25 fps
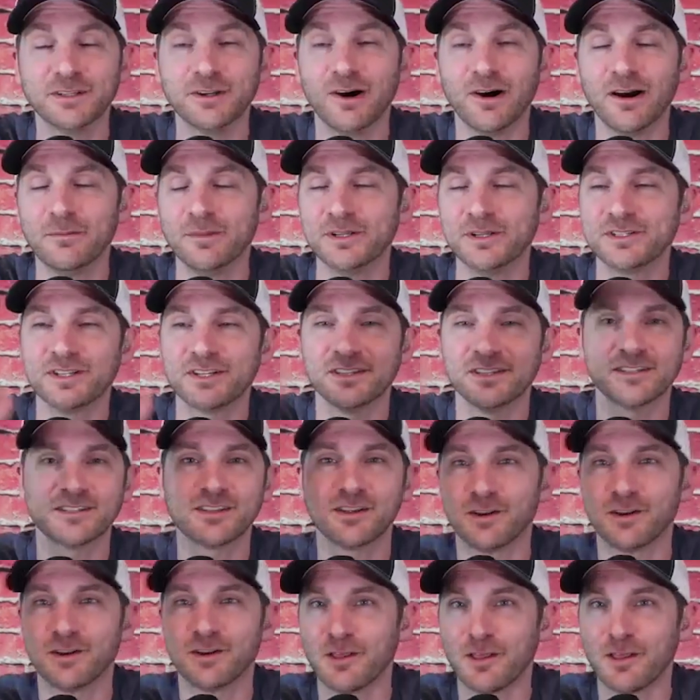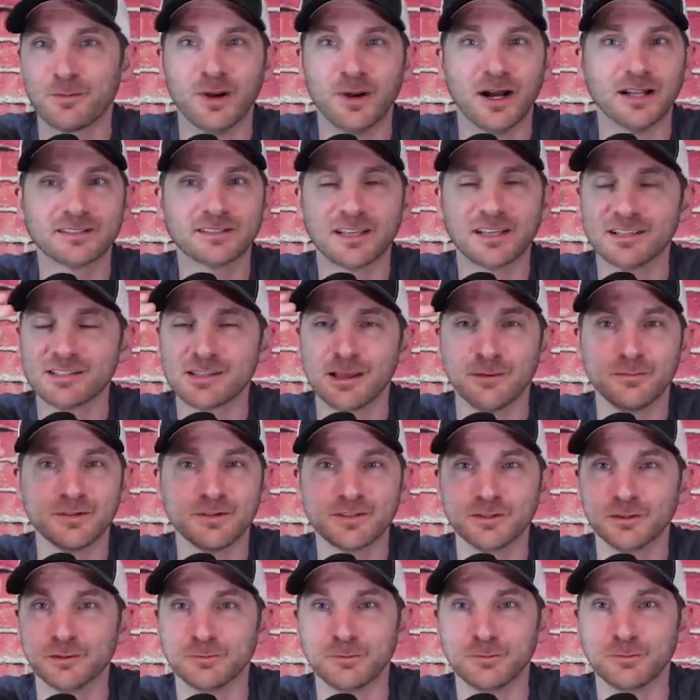I mentioned this on another podcast
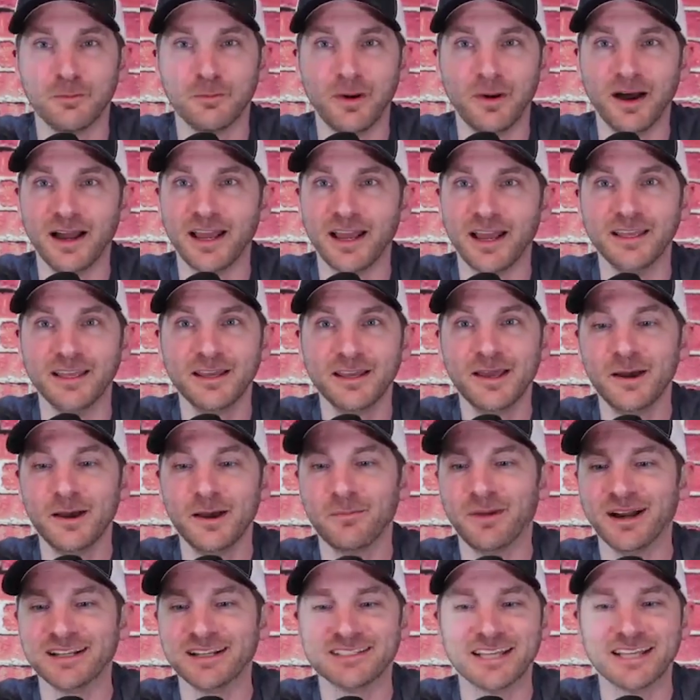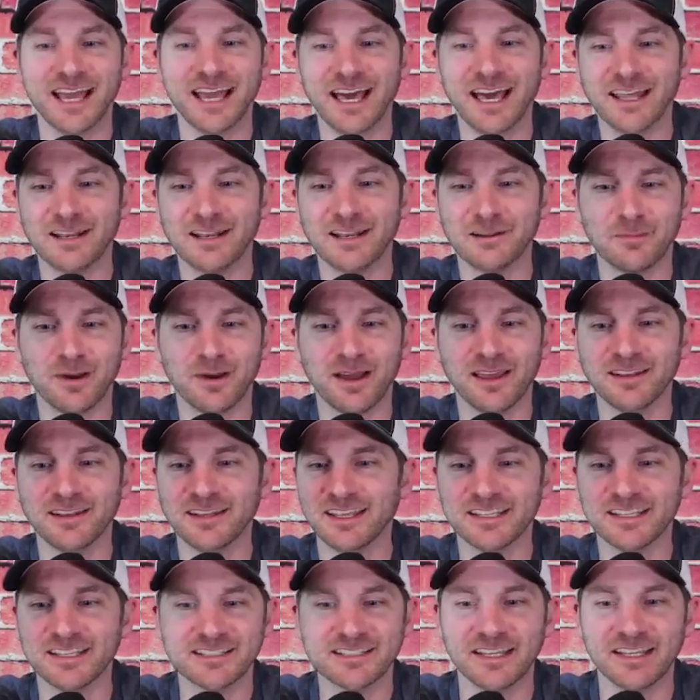episode, but my dad
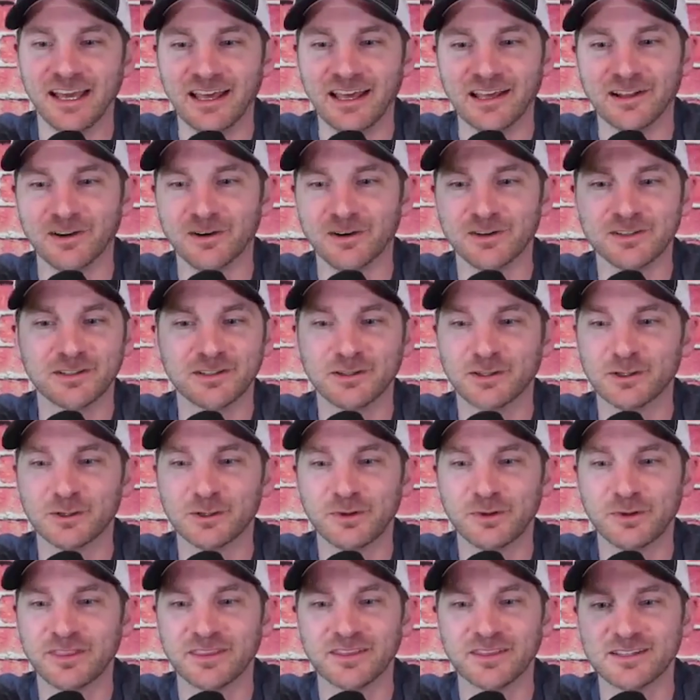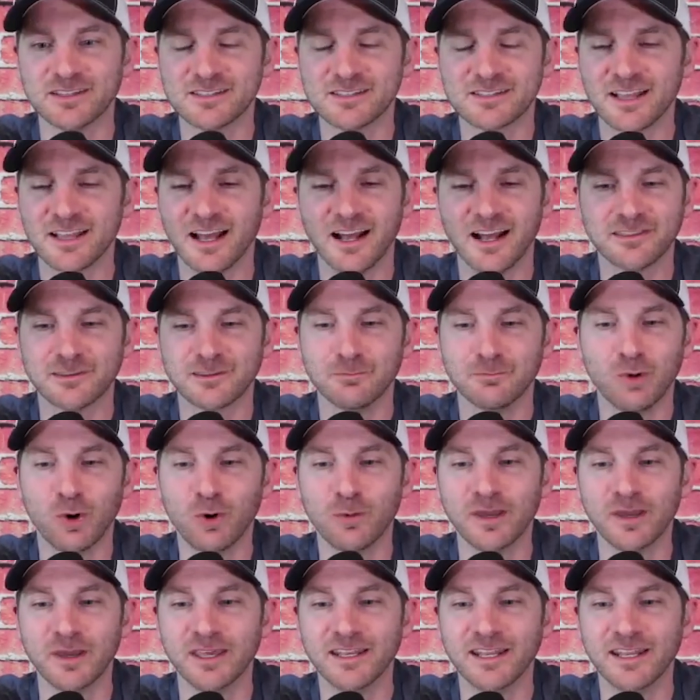and his dad are dealing with this at the
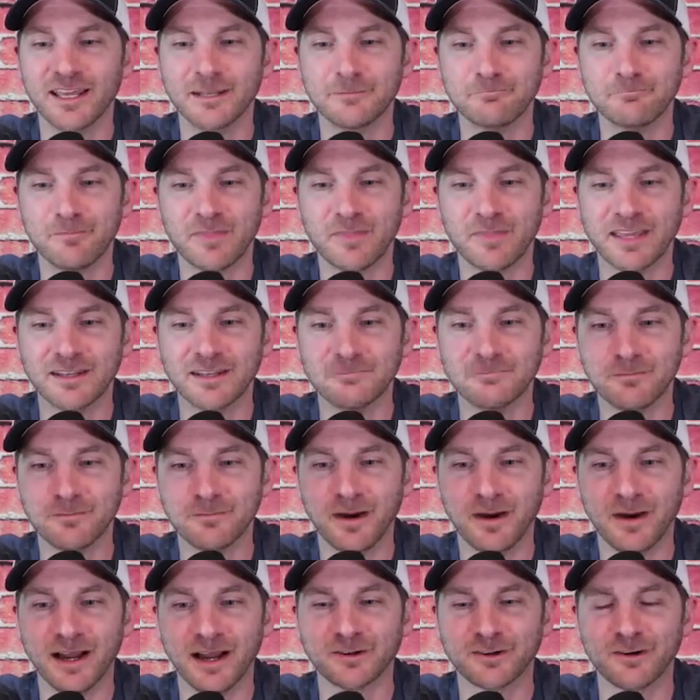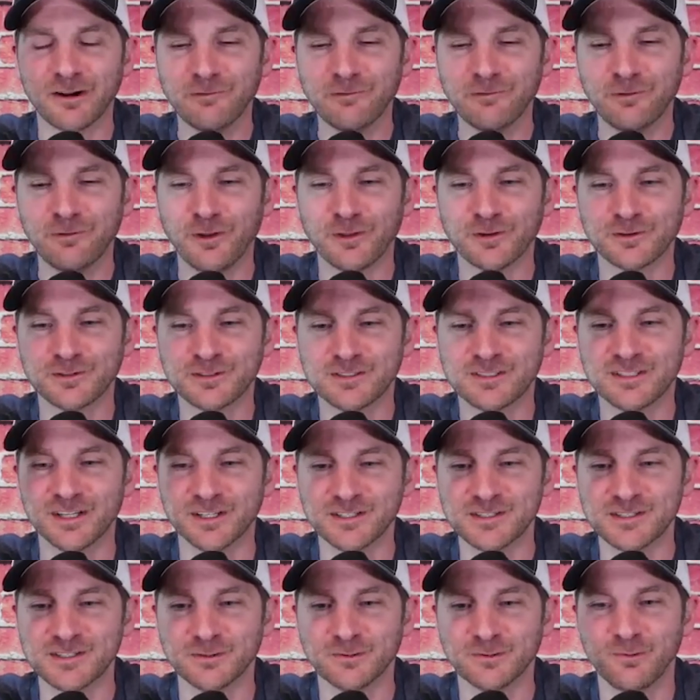moment, and my grandfather
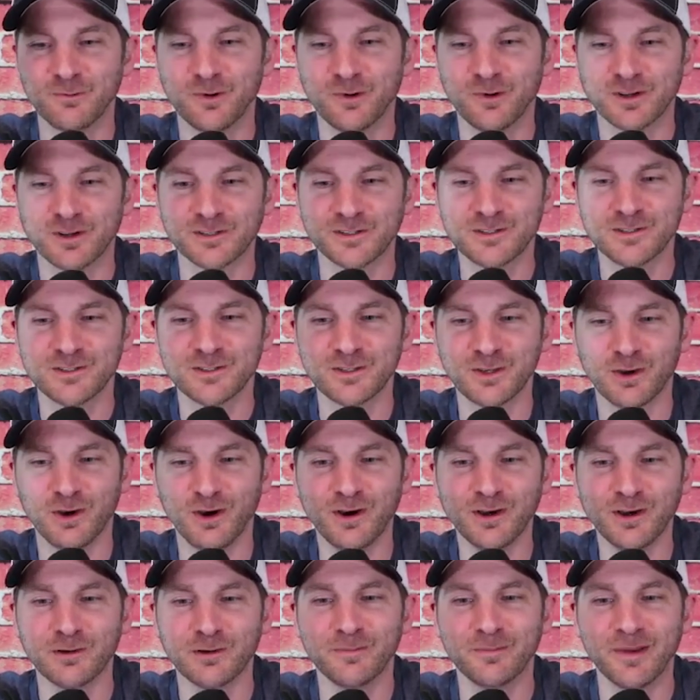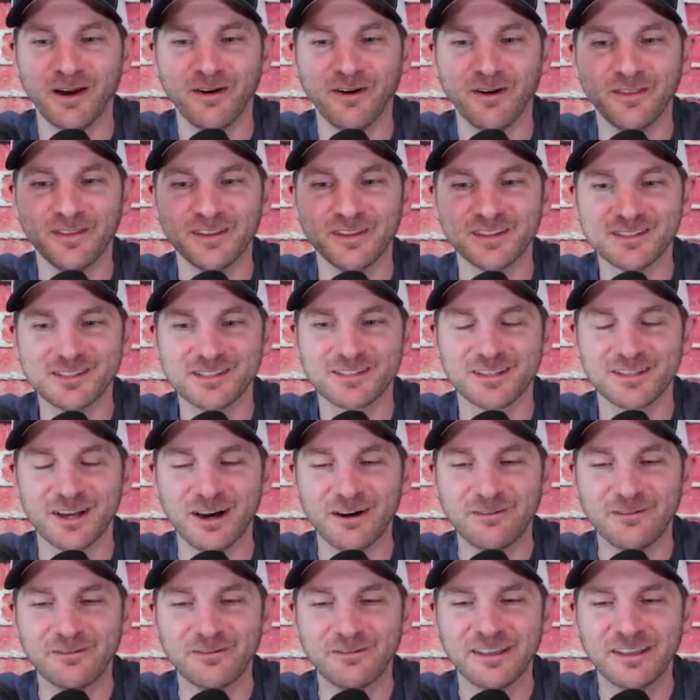doesn't want to talk about this
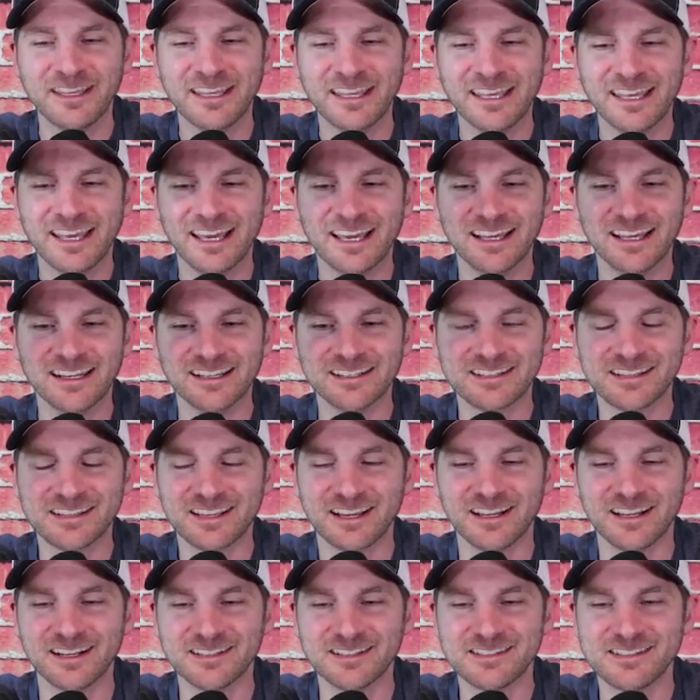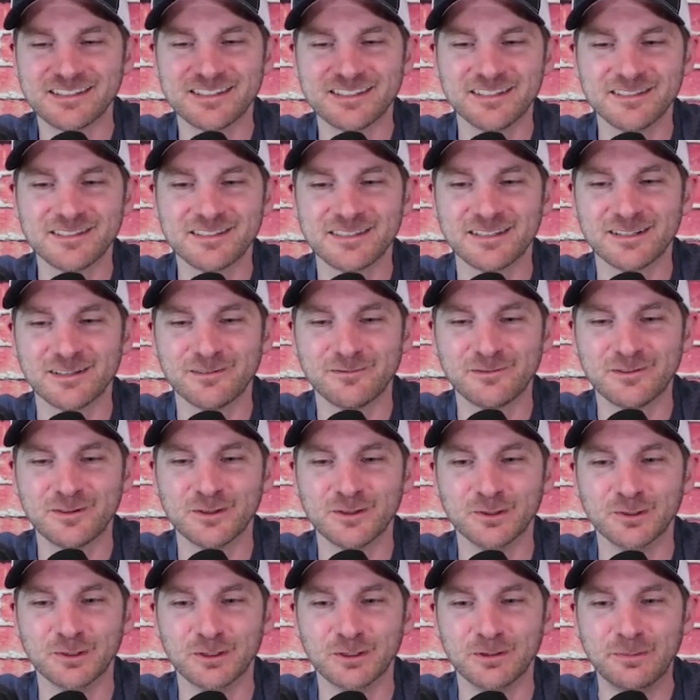stuff, and it's kind of sensitive
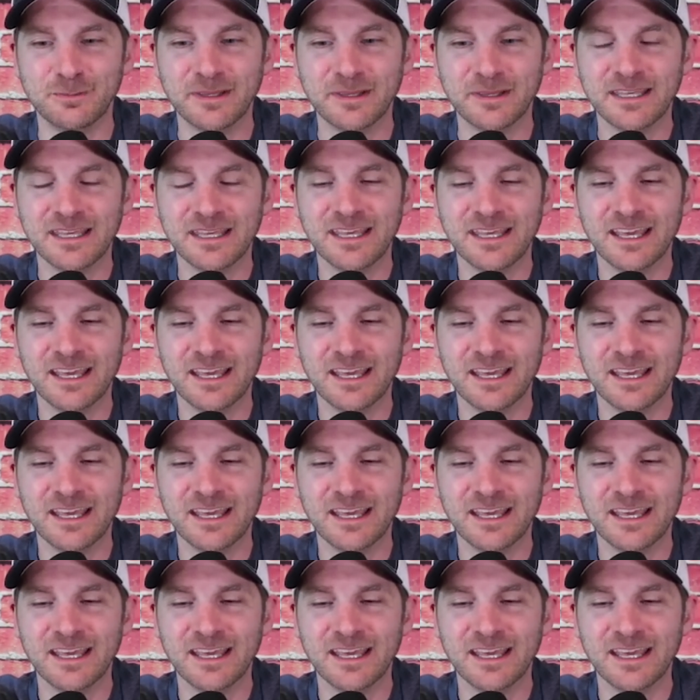to him.